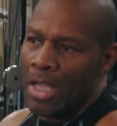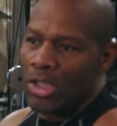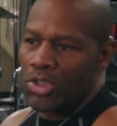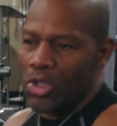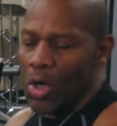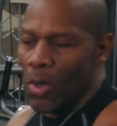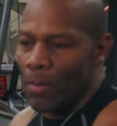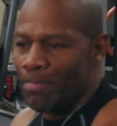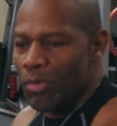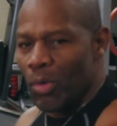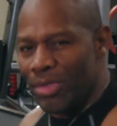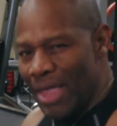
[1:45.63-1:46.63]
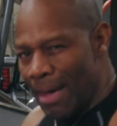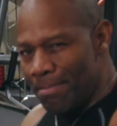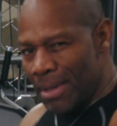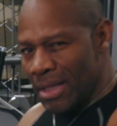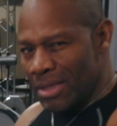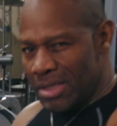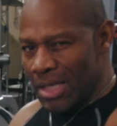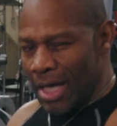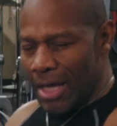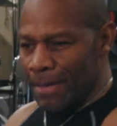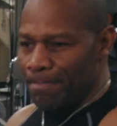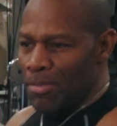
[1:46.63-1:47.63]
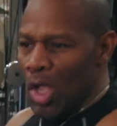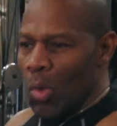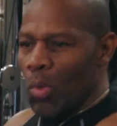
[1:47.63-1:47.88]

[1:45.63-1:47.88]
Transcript: So with that being said,